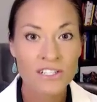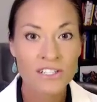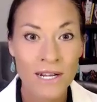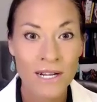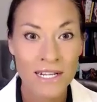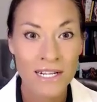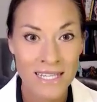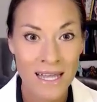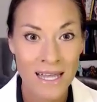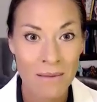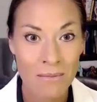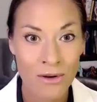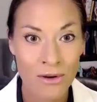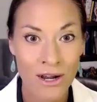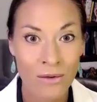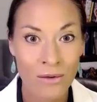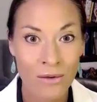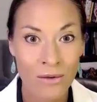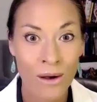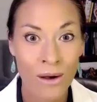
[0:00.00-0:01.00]
a quick
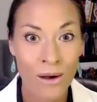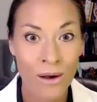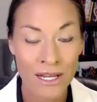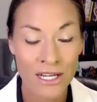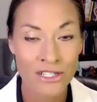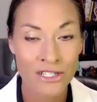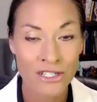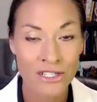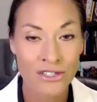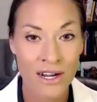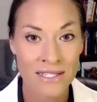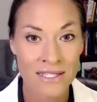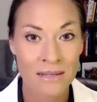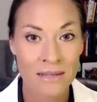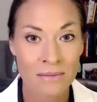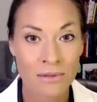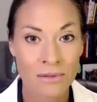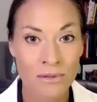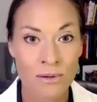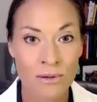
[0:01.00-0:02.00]
summary of what we address in
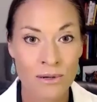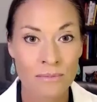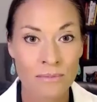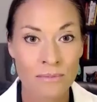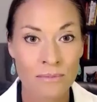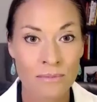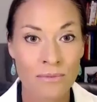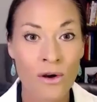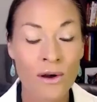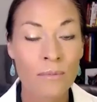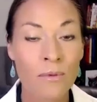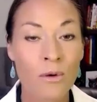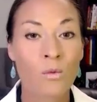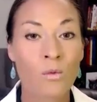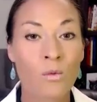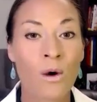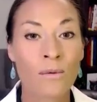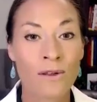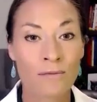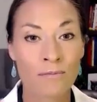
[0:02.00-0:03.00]
the Blueprint program and
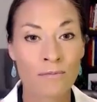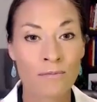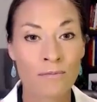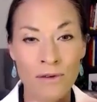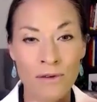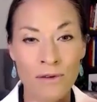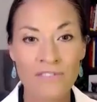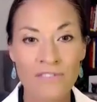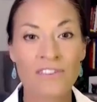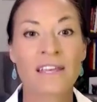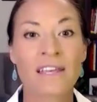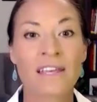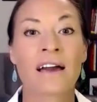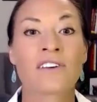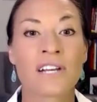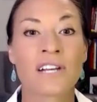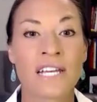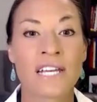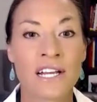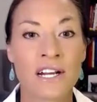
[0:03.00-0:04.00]
what we've briefly
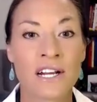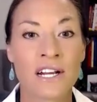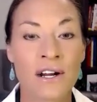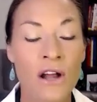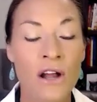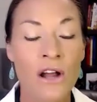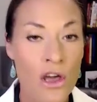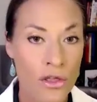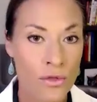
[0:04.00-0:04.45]
covered here